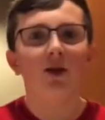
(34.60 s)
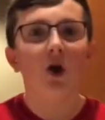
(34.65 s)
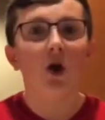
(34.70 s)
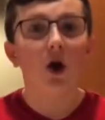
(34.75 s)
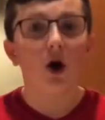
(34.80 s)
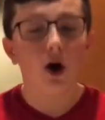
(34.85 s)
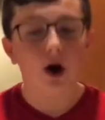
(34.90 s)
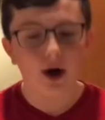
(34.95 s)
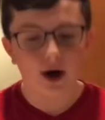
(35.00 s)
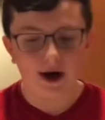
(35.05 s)

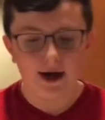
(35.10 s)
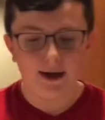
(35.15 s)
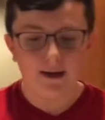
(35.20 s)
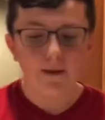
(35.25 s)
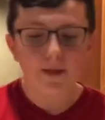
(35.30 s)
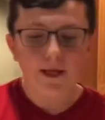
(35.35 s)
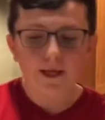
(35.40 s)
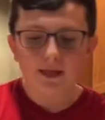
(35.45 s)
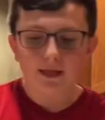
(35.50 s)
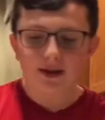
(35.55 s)
All right,
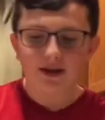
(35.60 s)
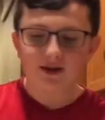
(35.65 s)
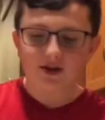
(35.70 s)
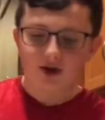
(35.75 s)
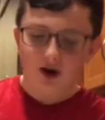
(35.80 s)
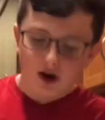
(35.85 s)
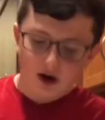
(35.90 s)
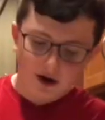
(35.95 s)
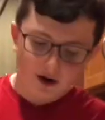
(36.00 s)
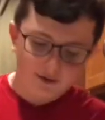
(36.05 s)
let's
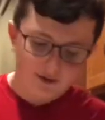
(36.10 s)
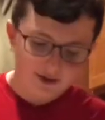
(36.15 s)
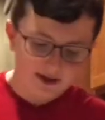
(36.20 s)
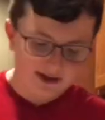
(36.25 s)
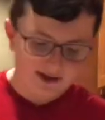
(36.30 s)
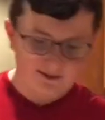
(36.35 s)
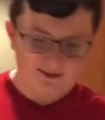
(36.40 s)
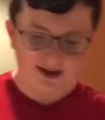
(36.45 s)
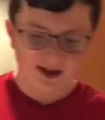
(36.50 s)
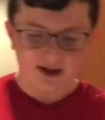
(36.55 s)
start off with
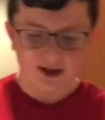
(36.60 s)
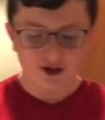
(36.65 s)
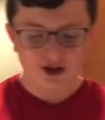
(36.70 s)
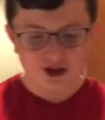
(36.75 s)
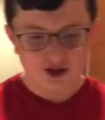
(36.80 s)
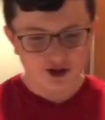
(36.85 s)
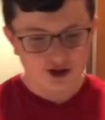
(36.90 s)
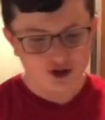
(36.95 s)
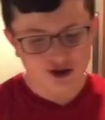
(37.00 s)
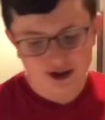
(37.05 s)
some
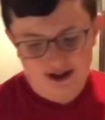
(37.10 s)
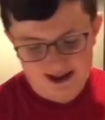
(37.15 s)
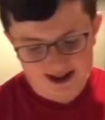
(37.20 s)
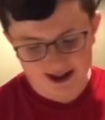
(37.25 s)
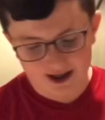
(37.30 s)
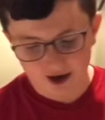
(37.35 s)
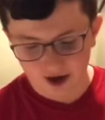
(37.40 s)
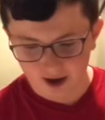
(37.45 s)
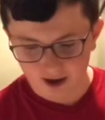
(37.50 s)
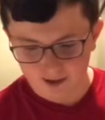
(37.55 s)
delicious cheesy
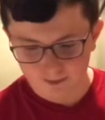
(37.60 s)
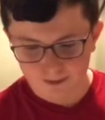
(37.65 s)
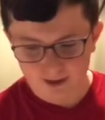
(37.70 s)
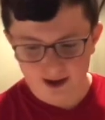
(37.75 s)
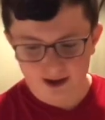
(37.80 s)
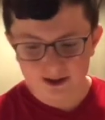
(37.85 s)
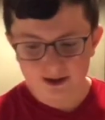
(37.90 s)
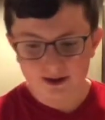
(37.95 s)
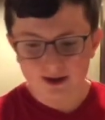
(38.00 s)
garlic bread.